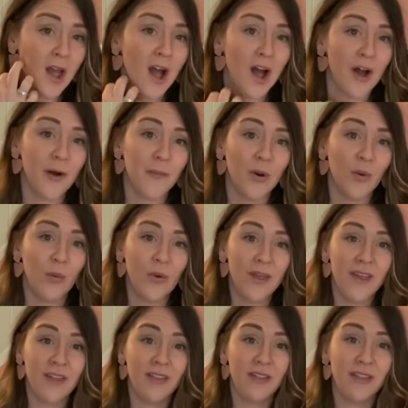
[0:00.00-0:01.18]
um,
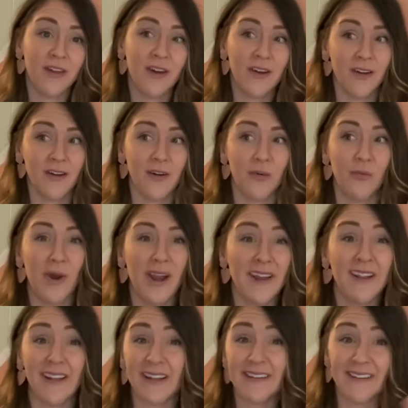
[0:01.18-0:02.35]
with uh,
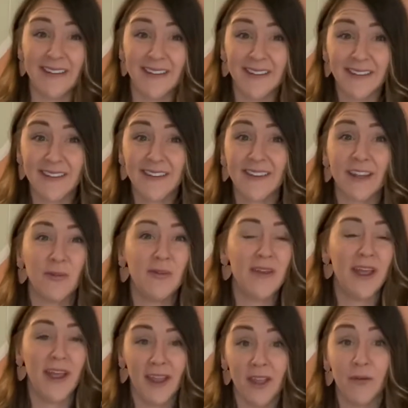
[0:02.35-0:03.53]
writing like sentences, like it would
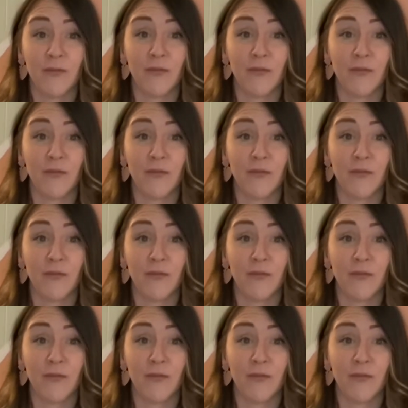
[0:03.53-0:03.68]
take him